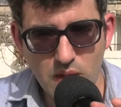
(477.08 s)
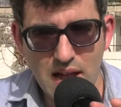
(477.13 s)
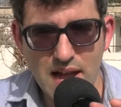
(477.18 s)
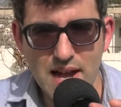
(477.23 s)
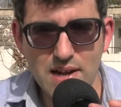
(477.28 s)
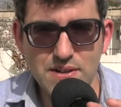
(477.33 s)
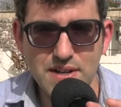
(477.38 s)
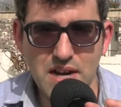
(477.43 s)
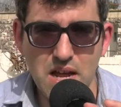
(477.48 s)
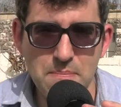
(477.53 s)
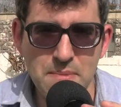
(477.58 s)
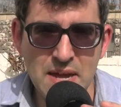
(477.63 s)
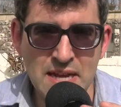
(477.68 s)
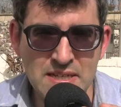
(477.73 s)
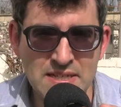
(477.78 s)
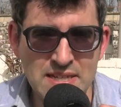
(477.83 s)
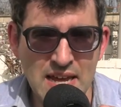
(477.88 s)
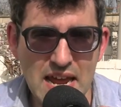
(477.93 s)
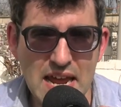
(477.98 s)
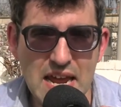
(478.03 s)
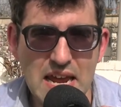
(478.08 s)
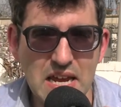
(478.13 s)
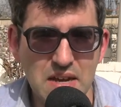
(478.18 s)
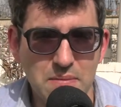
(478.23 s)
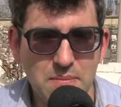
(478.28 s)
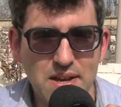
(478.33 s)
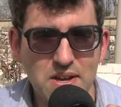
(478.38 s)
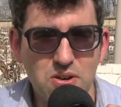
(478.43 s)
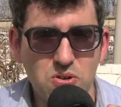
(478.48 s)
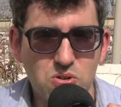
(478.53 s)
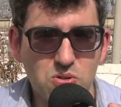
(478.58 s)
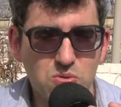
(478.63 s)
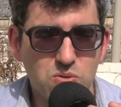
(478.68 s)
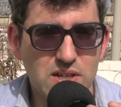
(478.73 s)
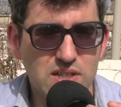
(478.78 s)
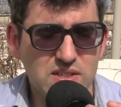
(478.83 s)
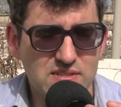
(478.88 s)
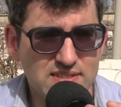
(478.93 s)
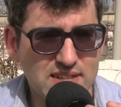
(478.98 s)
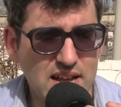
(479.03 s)
how can I maintain my old
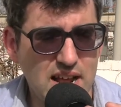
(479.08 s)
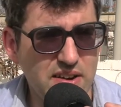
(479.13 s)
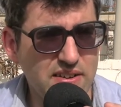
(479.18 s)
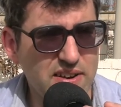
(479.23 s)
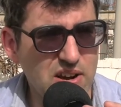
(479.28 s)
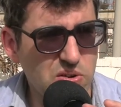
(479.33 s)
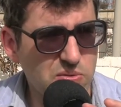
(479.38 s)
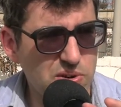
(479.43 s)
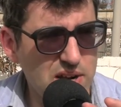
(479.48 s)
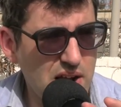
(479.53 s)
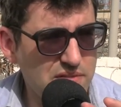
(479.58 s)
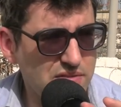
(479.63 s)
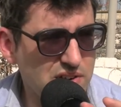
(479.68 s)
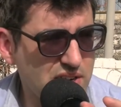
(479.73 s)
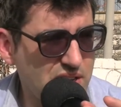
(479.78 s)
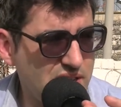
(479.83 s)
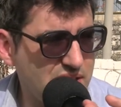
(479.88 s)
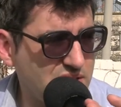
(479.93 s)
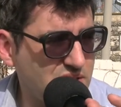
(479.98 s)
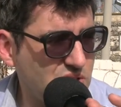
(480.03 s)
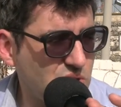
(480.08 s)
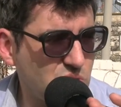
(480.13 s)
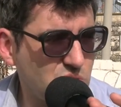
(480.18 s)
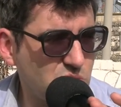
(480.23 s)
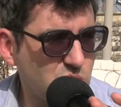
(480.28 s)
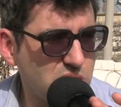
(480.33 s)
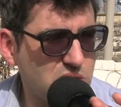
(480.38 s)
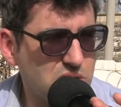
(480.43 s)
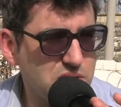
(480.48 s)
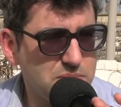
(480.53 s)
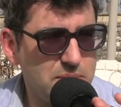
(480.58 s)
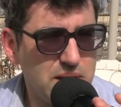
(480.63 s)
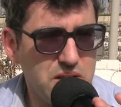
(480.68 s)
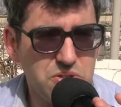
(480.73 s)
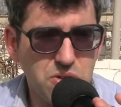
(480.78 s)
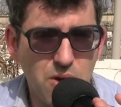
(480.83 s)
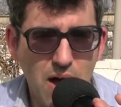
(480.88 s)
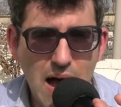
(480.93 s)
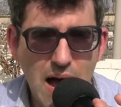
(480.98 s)
world salary or whatever in the old world made you